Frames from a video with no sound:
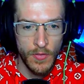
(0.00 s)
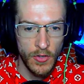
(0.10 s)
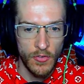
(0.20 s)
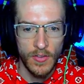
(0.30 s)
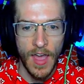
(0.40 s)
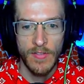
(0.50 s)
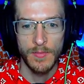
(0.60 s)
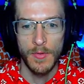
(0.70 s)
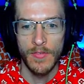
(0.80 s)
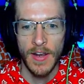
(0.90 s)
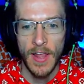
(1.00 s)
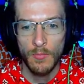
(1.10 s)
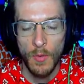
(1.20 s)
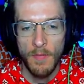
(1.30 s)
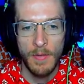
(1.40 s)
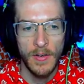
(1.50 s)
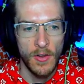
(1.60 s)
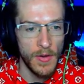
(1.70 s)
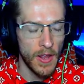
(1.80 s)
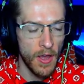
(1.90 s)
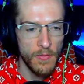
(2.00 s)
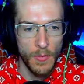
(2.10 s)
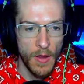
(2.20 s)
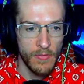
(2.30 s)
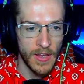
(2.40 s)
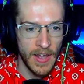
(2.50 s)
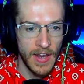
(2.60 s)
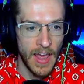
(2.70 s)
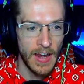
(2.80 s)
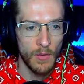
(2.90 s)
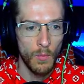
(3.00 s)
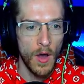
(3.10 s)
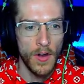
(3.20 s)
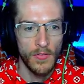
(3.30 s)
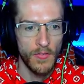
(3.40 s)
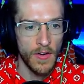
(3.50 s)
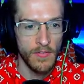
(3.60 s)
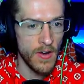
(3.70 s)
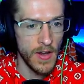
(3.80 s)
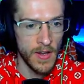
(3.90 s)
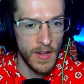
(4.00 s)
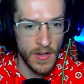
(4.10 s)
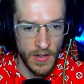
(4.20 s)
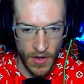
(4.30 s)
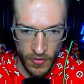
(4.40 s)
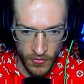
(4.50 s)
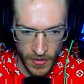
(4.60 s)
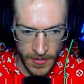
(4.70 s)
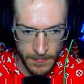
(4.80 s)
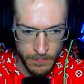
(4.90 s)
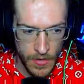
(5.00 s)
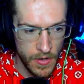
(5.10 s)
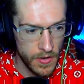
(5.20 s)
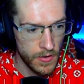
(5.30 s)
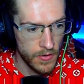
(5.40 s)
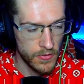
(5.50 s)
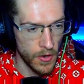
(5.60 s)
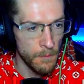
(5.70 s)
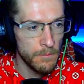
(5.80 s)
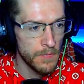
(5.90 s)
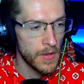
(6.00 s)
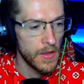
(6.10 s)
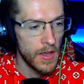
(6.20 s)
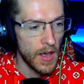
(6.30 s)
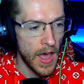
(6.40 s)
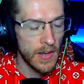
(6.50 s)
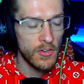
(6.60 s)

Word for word: and that's what I've been doing over and over again, and it works very, very nicely. So, and